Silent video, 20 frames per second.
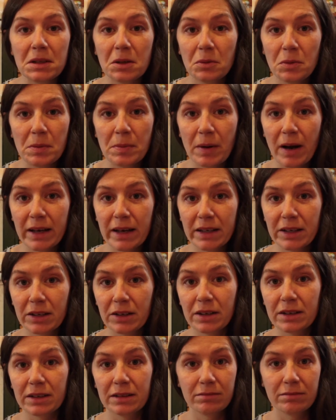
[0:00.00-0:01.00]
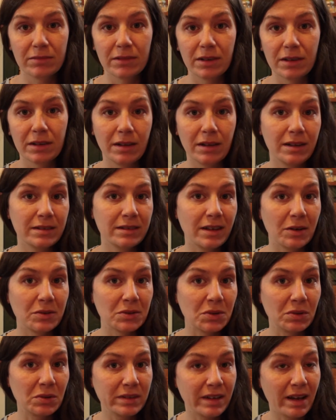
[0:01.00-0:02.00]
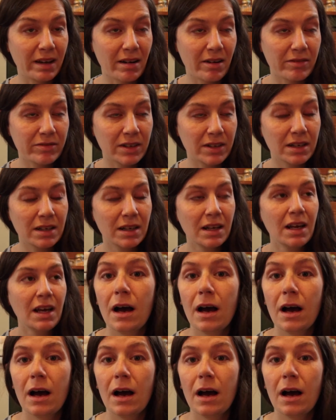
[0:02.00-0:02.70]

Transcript: that we buy here in this household that often.